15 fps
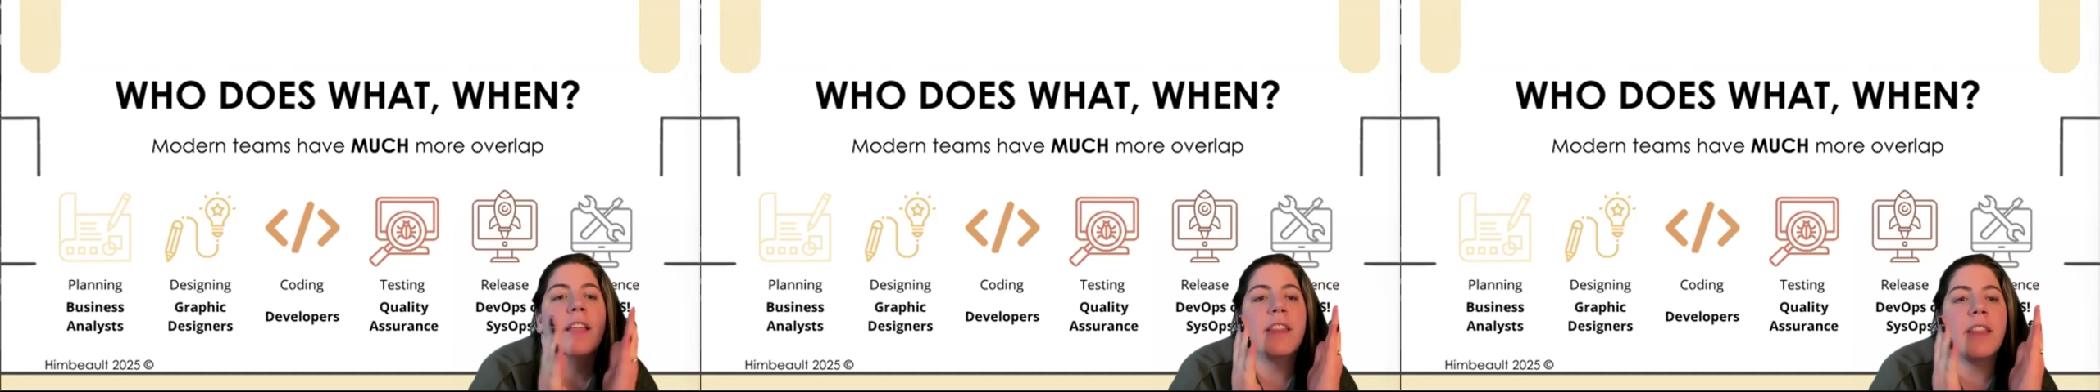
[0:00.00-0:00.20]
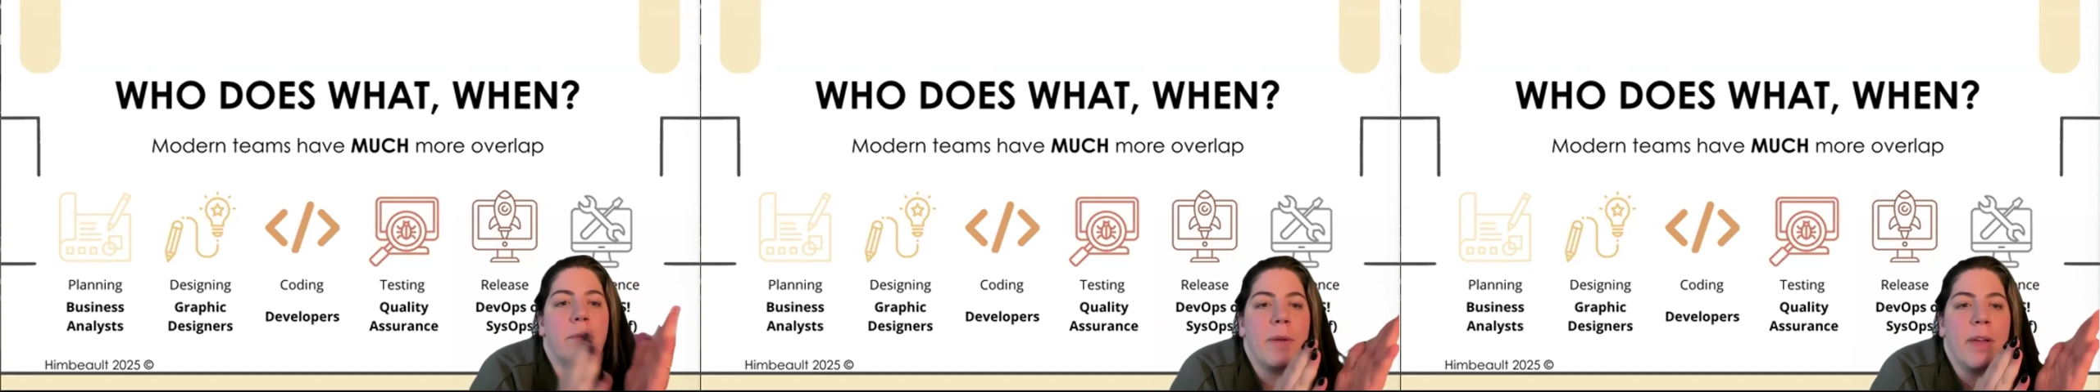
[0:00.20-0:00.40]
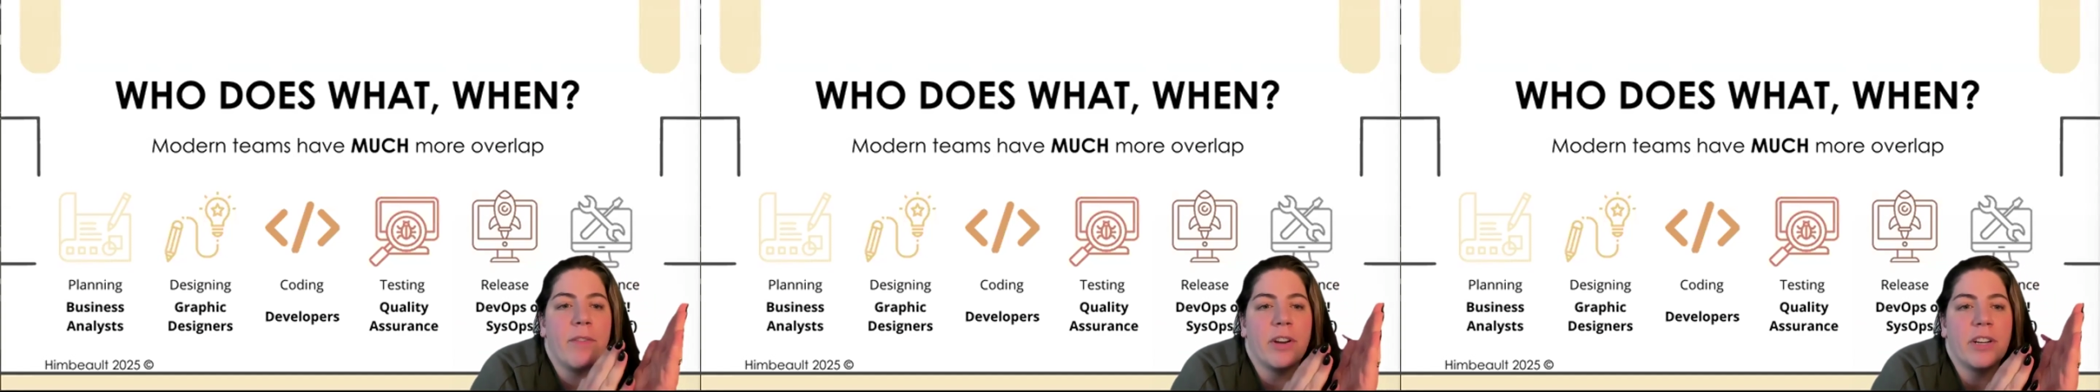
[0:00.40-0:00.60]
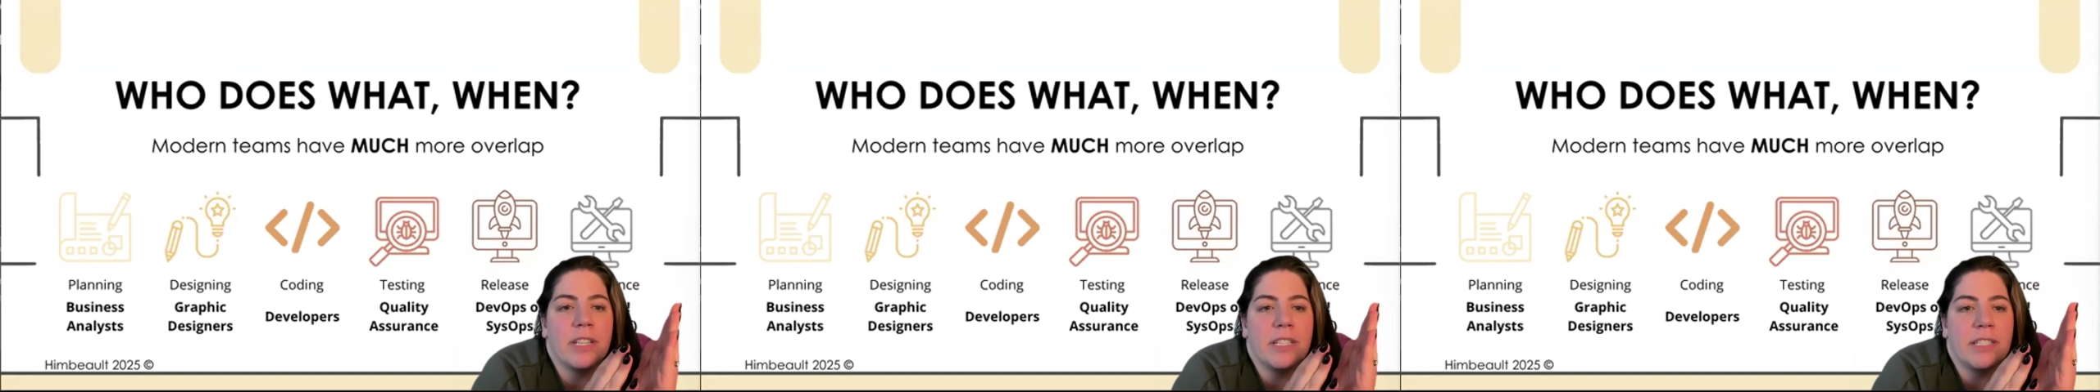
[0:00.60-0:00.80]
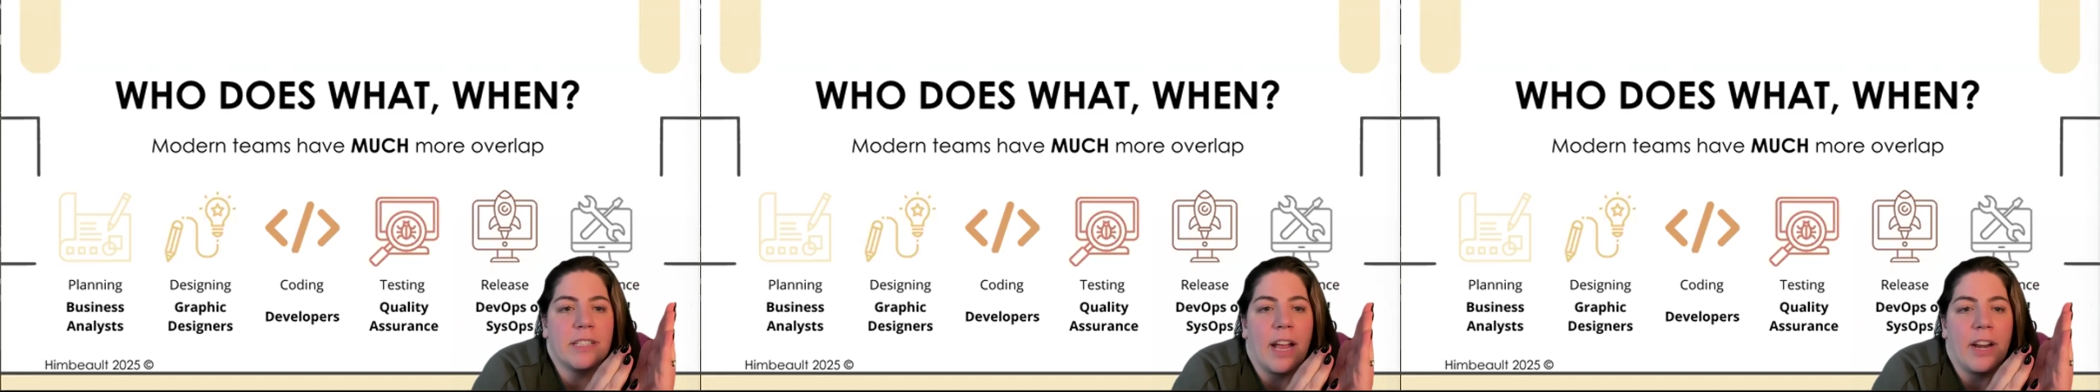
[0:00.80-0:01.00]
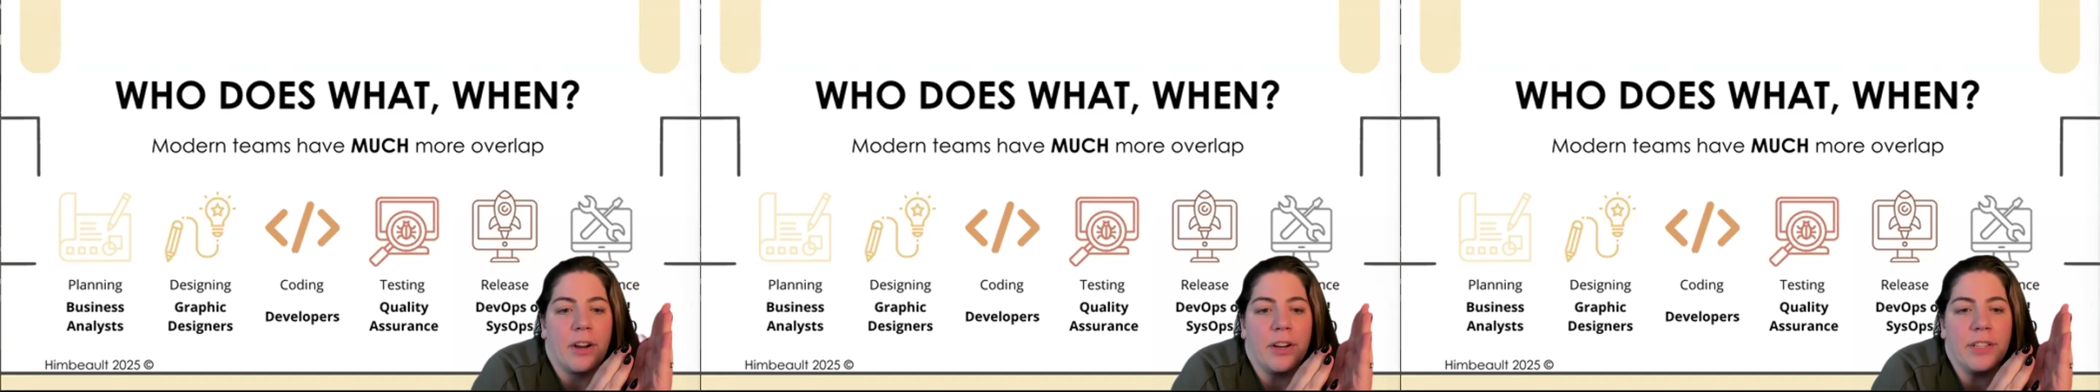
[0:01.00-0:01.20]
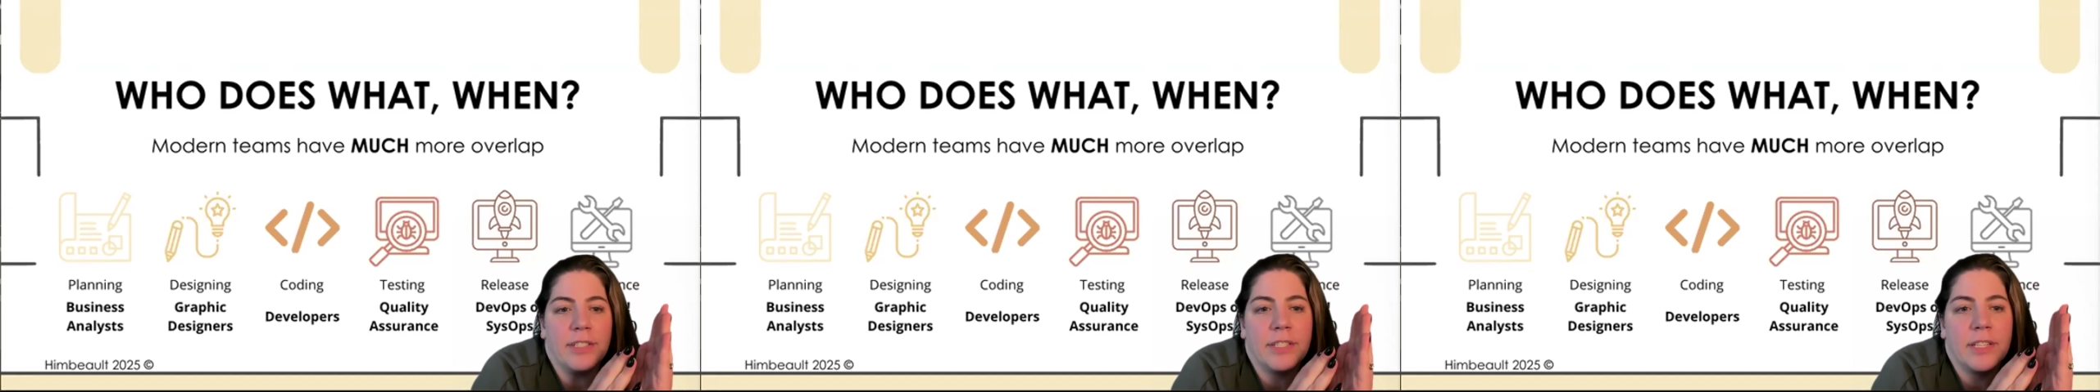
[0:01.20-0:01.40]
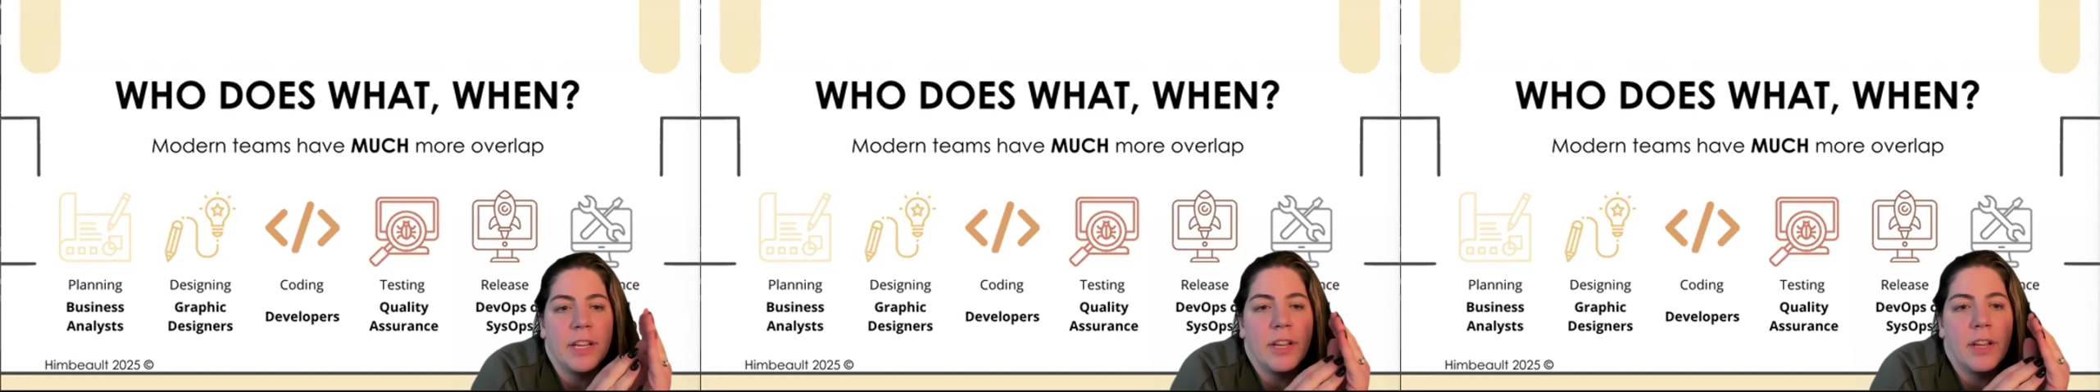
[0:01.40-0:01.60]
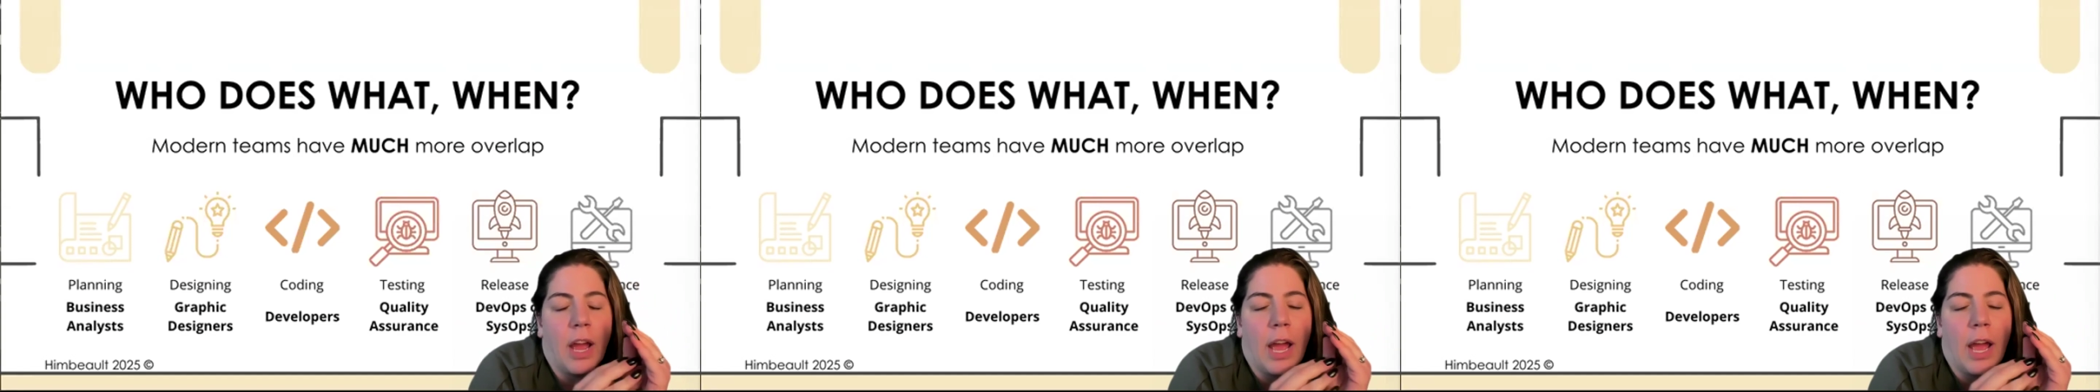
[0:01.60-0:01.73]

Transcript: And then we have our designers.